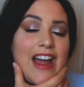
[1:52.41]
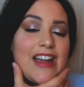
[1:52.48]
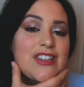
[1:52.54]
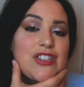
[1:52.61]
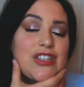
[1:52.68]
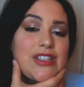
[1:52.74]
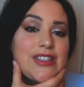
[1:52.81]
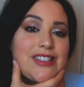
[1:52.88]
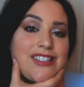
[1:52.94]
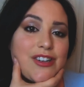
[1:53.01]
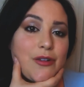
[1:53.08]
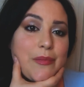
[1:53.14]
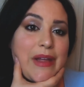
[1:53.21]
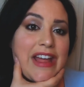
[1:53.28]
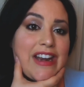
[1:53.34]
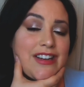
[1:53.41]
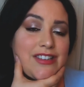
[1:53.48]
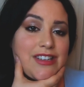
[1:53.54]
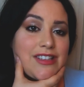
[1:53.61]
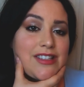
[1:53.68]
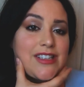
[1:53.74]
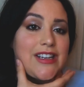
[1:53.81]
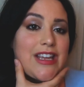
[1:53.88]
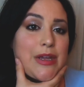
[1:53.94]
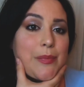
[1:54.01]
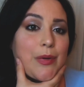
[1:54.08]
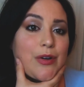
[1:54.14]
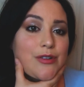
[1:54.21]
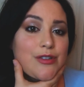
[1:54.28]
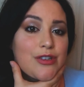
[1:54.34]
and she still manages to
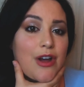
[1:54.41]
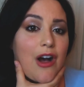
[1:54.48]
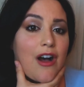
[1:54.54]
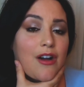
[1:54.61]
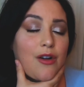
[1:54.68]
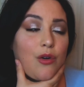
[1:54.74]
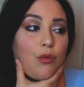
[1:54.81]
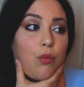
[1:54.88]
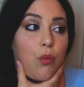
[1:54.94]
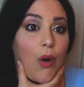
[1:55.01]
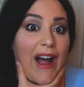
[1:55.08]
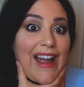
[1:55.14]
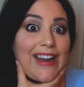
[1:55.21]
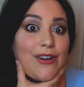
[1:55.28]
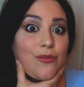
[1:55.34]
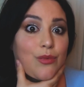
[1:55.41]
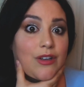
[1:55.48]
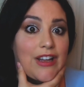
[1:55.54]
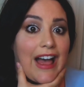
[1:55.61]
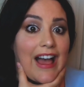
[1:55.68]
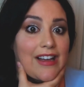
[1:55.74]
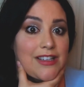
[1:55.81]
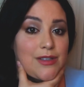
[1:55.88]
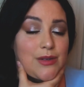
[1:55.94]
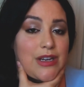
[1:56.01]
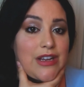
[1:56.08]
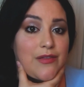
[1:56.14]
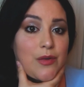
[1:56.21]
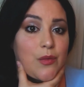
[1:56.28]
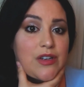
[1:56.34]
keep her jaw quite relaxed
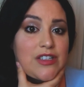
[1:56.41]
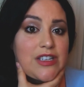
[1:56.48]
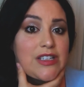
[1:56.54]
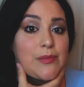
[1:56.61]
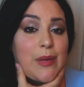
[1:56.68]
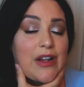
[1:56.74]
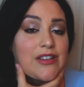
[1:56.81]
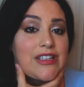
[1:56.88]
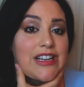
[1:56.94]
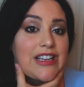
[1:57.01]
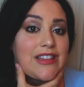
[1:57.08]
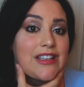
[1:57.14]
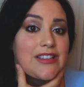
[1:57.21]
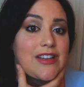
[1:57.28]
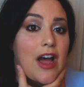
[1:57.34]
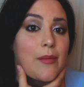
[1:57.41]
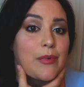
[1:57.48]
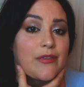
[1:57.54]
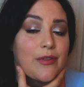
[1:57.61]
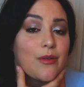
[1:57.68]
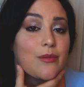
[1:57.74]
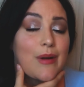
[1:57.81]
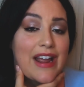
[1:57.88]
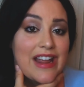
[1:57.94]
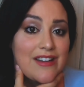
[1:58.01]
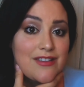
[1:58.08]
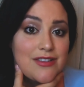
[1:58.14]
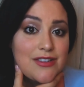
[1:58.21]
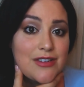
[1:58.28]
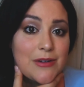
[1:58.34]
even when she's belting at the top of her
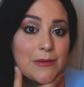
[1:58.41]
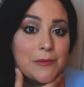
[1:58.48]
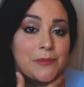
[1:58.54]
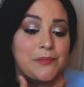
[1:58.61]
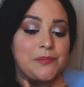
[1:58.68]
range.